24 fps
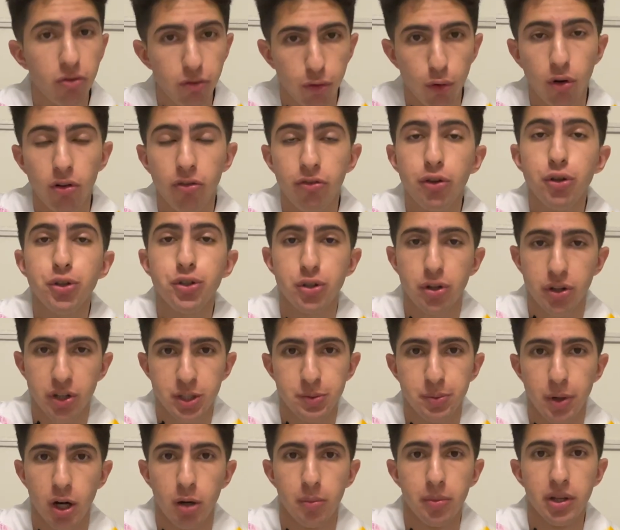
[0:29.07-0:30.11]
for future
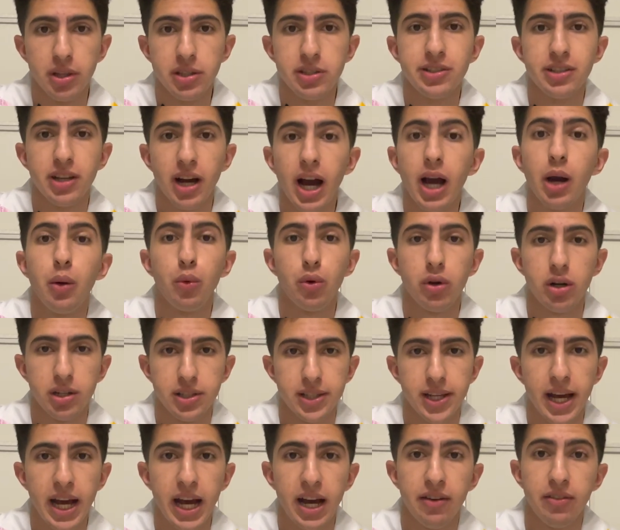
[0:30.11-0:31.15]
experiments, I wanted
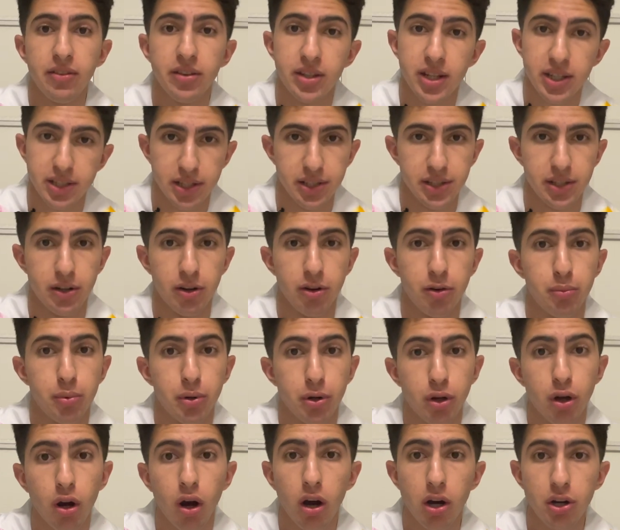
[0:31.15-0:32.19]
to have the necessary
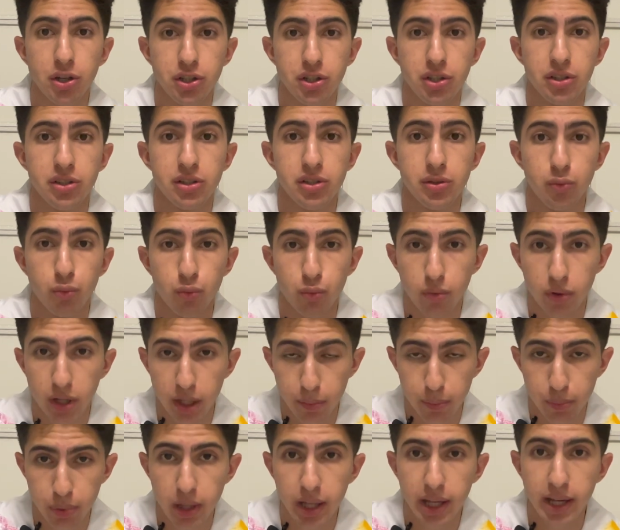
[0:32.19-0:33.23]
precautions
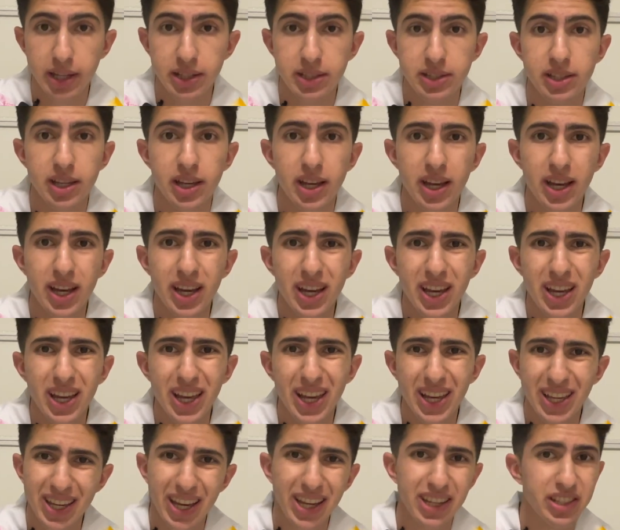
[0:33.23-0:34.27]
in place
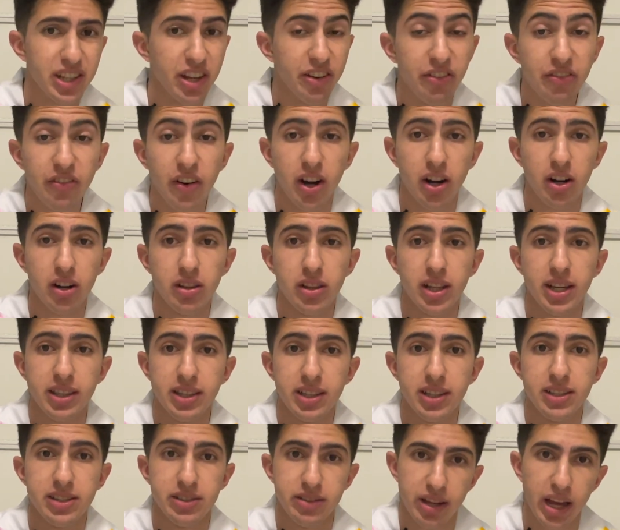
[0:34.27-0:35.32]
in case a fire like
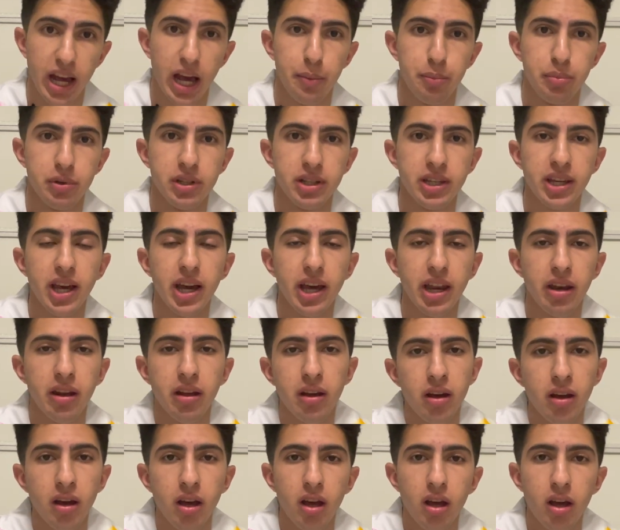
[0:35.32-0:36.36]
this happened again.
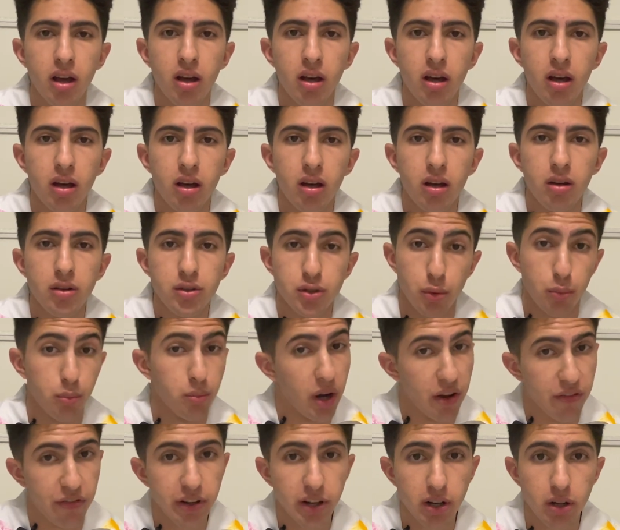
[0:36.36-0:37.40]
So
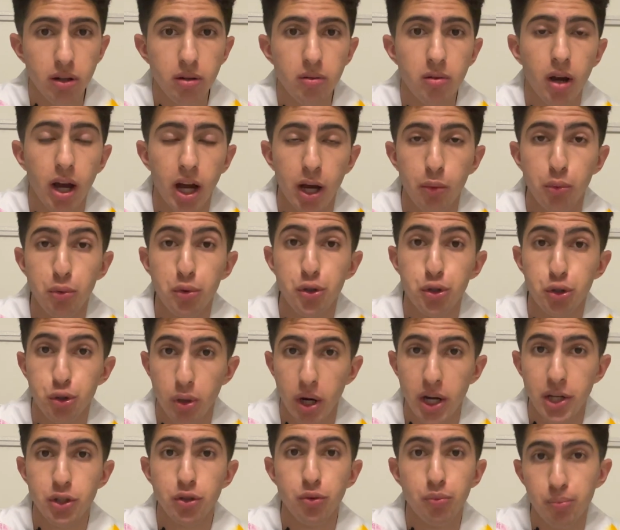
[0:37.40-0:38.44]
I figured I would
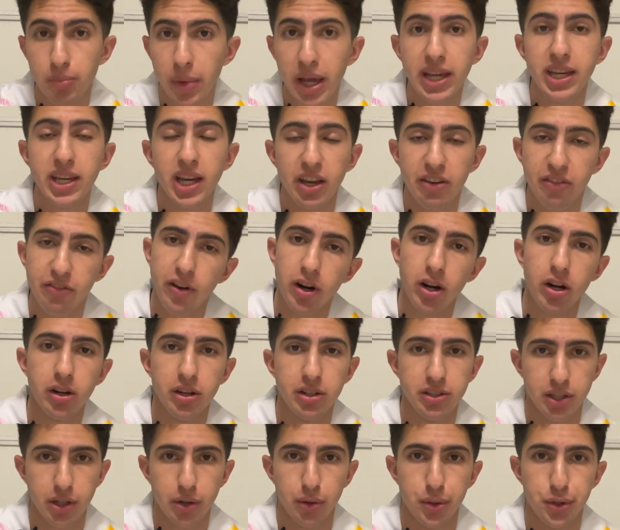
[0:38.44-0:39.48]
try to make a fire
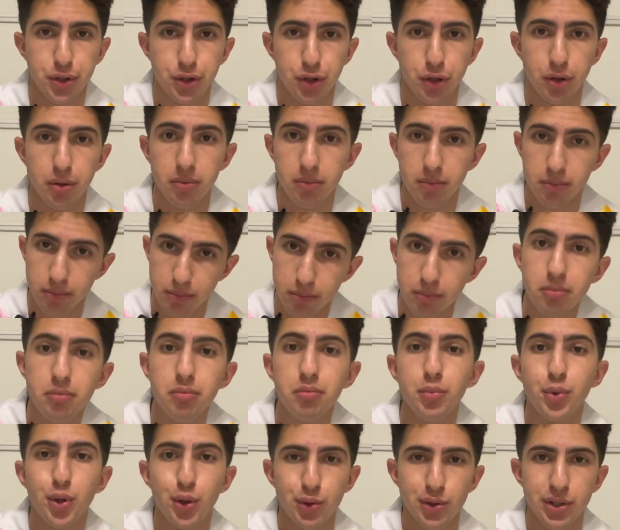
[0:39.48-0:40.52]
extinguisher
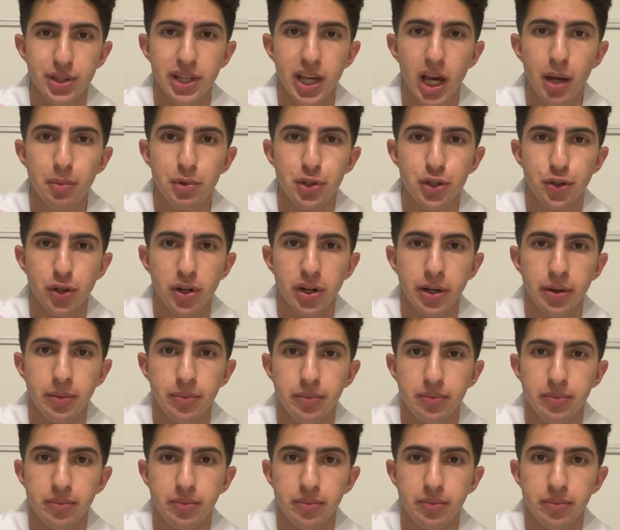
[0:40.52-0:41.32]
using chemistry.